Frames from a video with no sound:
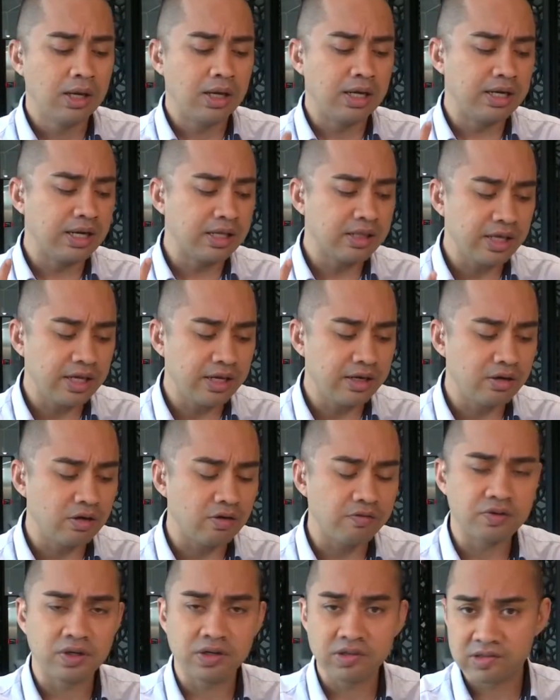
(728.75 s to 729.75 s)
Another area
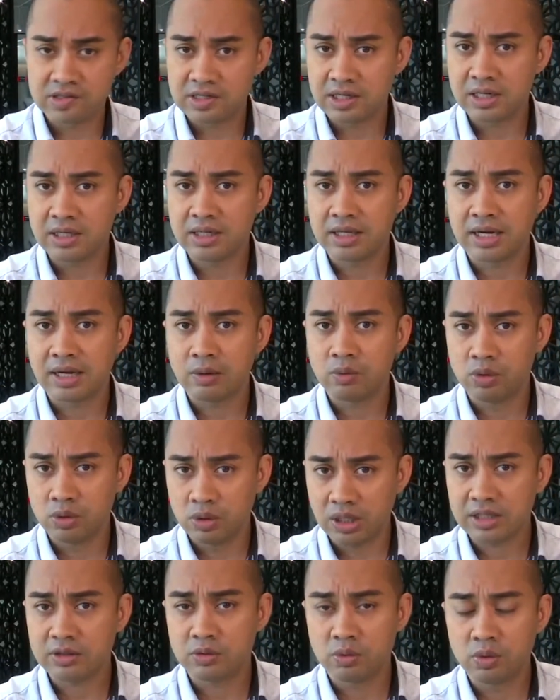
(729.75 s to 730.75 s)
of concern that I would
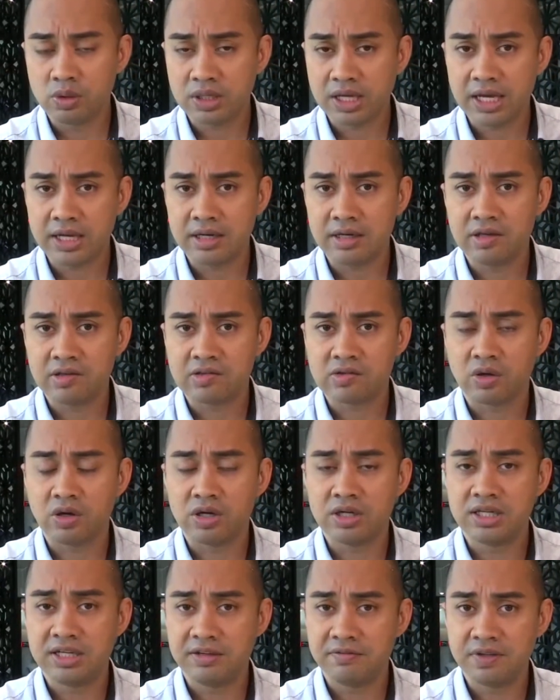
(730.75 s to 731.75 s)
like to look at is
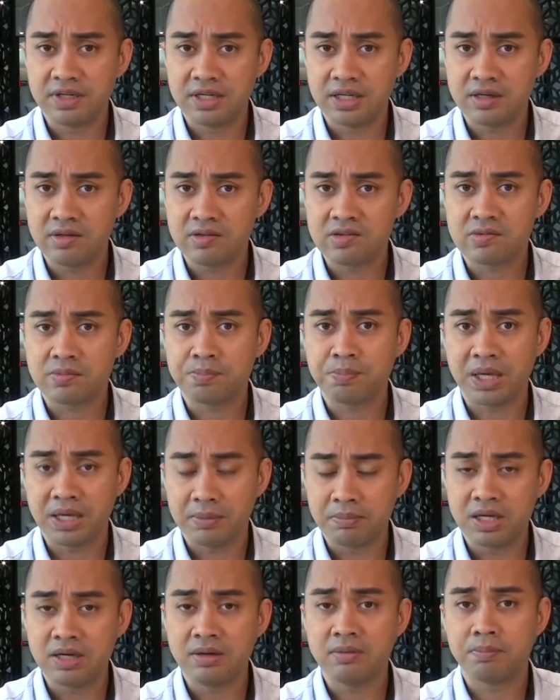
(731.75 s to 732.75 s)
on dividends
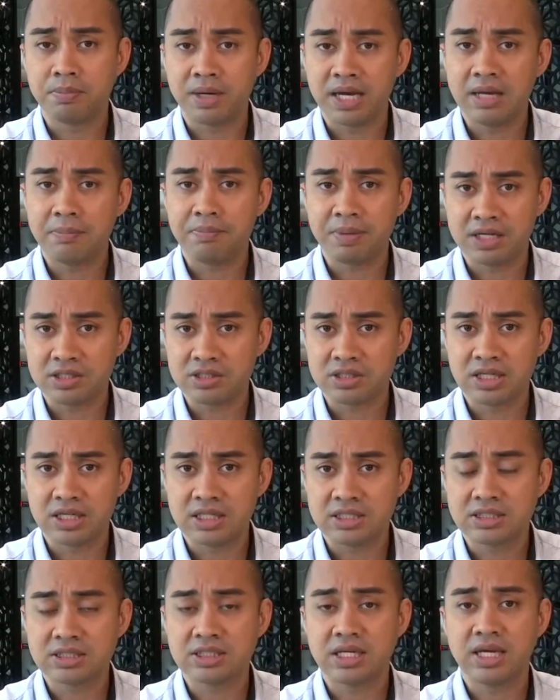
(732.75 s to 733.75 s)
payment by
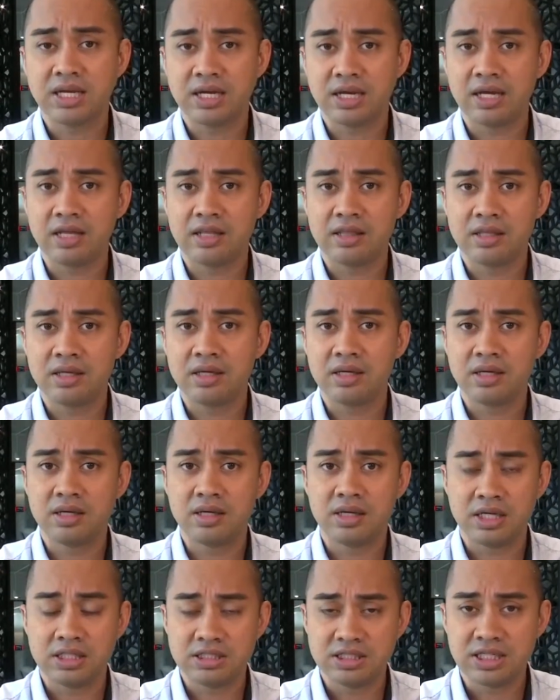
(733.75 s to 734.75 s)
Petronas and
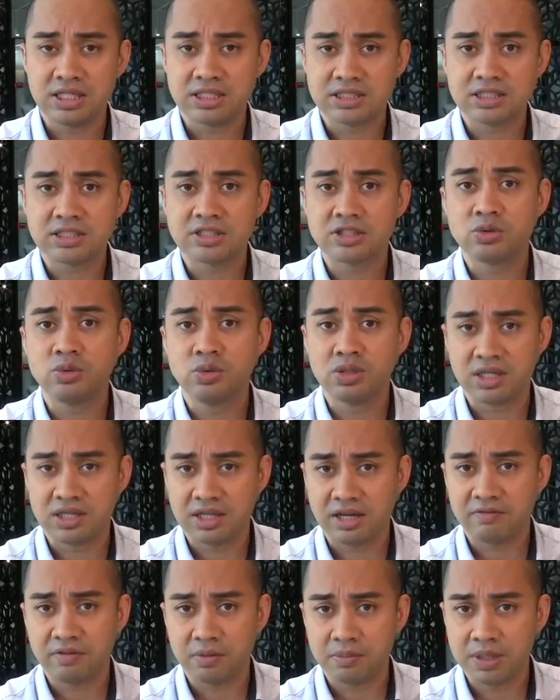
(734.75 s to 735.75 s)
other uh, GLCs to the
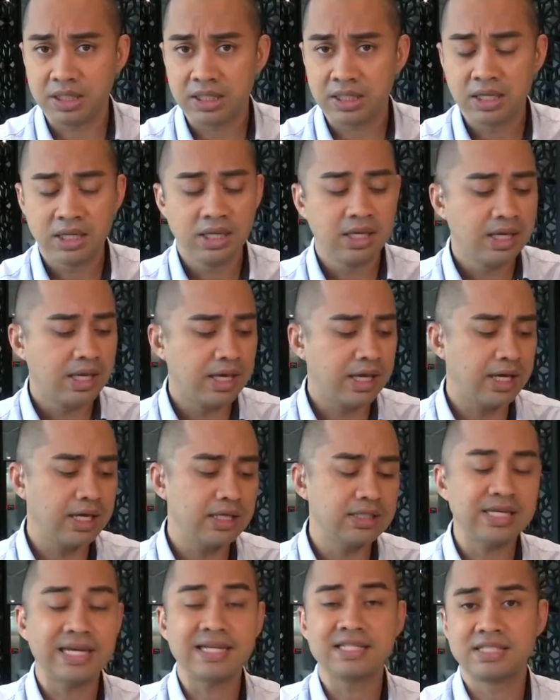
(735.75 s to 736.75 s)
government
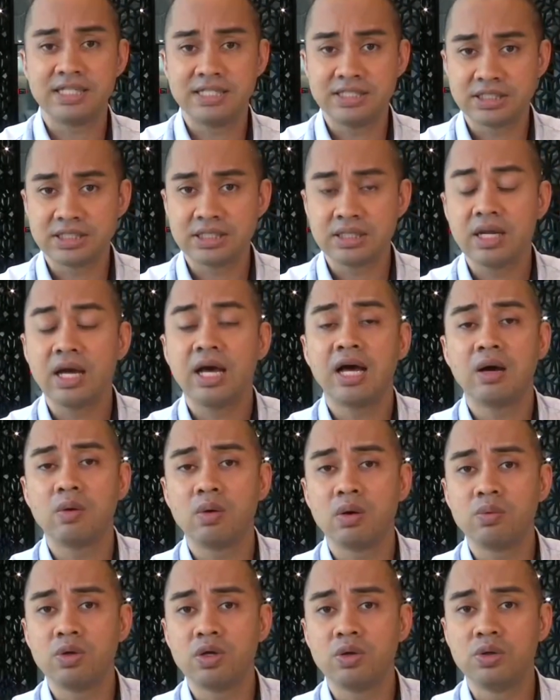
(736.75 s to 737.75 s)
and taxation. How
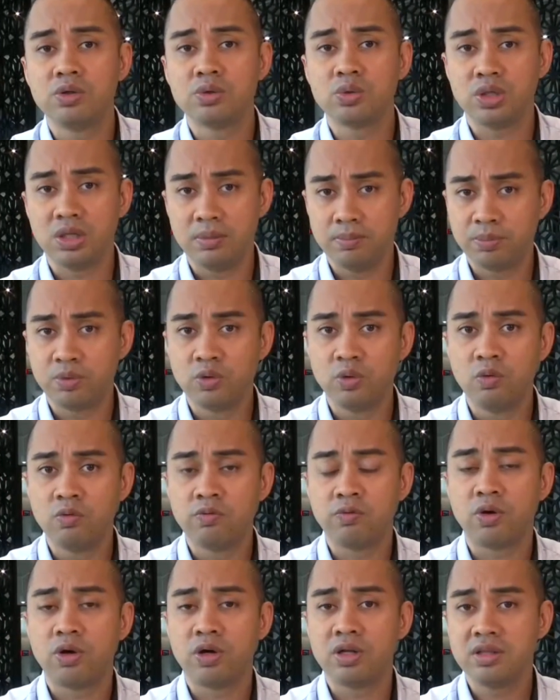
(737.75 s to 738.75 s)
are we going to improve
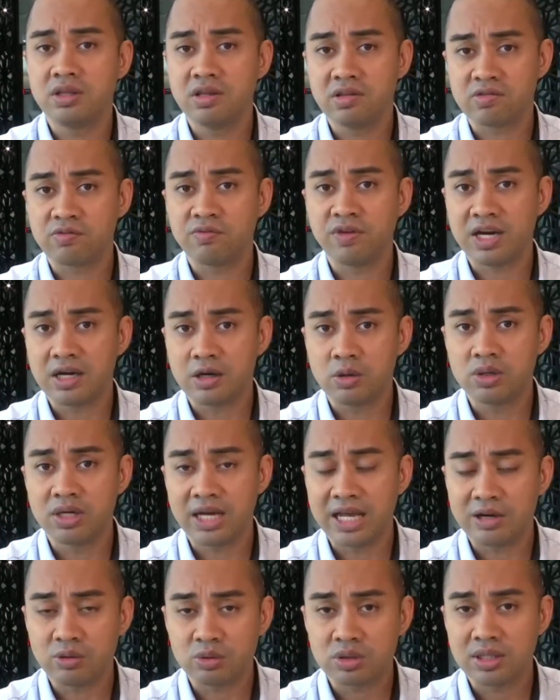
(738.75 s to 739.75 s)
on this very
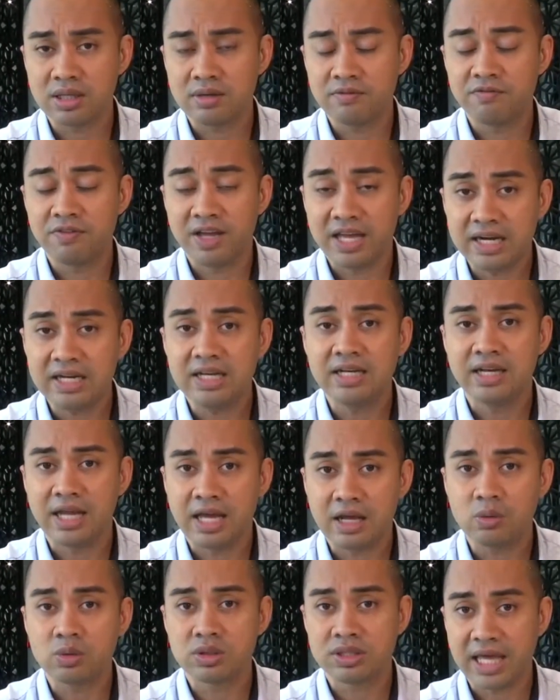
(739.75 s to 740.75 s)
narrow, very
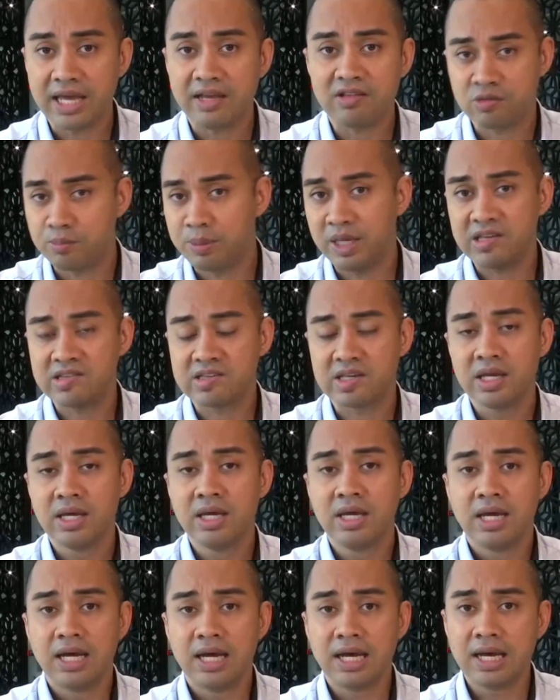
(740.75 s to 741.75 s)
narrow tax base
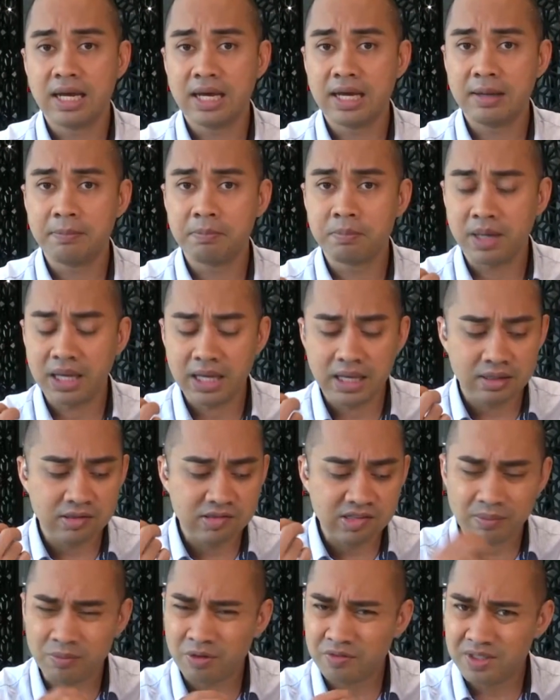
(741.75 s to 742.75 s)
um, and
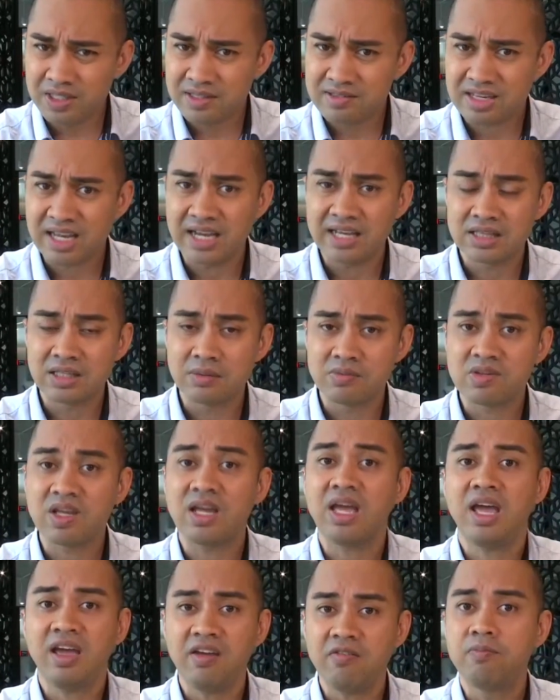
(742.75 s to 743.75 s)
some of these items
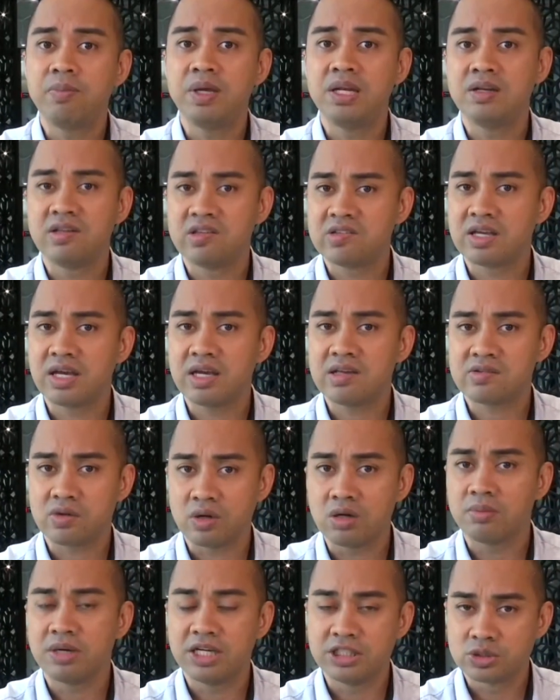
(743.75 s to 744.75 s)
have been discussed
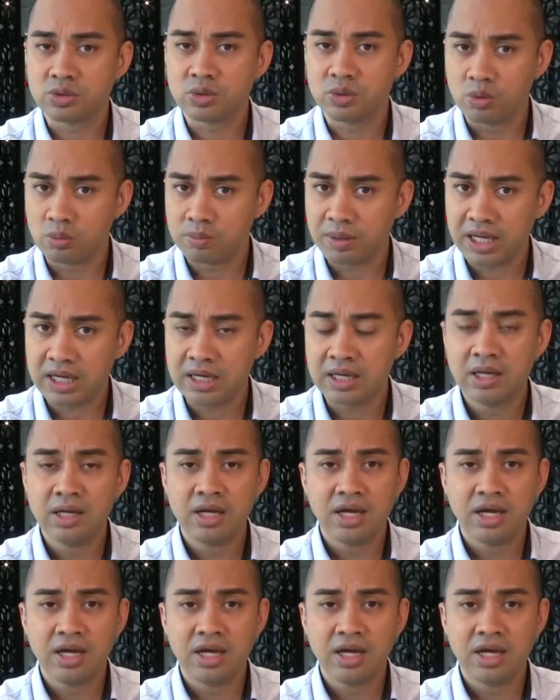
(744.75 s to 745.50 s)
on my show notepad.